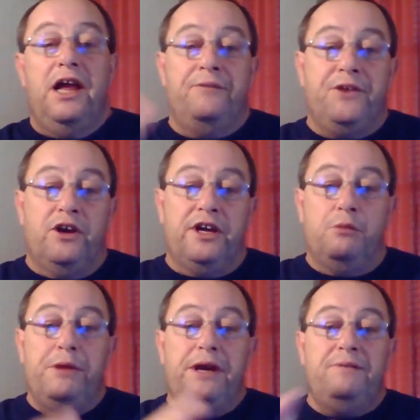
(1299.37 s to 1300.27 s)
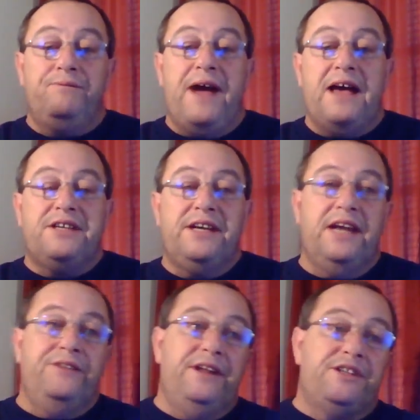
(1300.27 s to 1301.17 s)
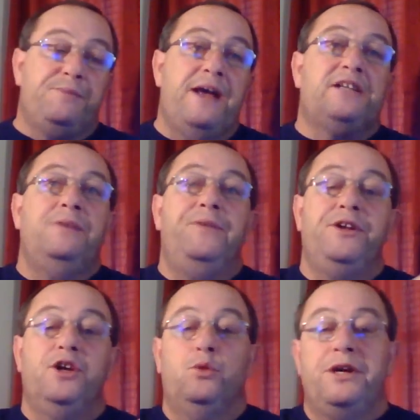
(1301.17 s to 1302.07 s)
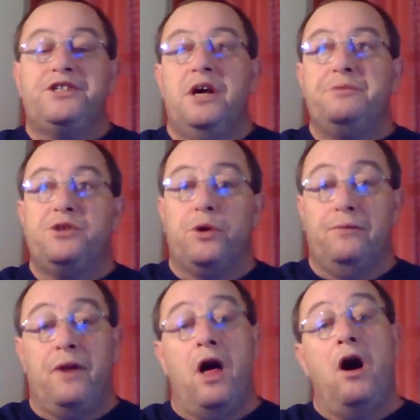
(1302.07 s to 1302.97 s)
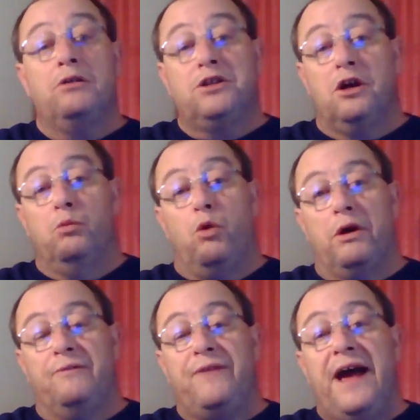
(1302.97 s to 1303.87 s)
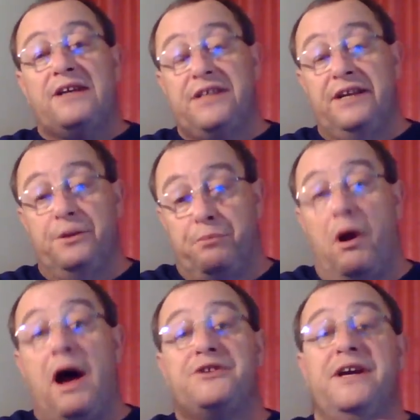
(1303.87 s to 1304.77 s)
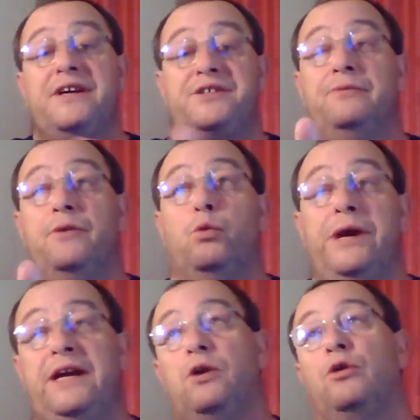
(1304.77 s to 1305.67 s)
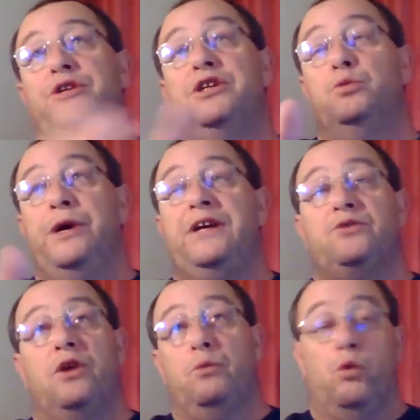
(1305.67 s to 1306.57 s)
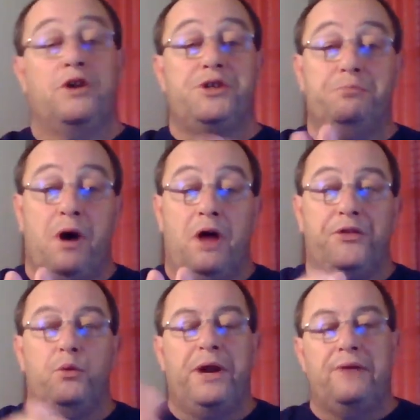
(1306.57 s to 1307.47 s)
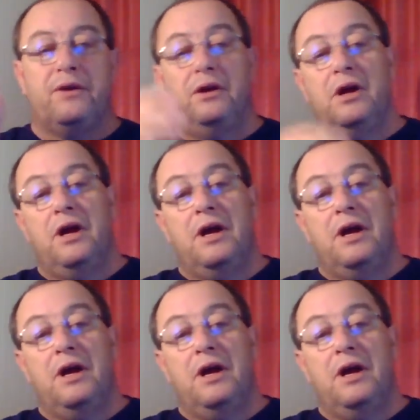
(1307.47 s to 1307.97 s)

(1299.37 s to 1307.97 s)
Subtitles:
if you're intermittent fasting, and then especially if you're doing some sort of long-term water fast in the process of a week or 2 weeks or once a month or whatever,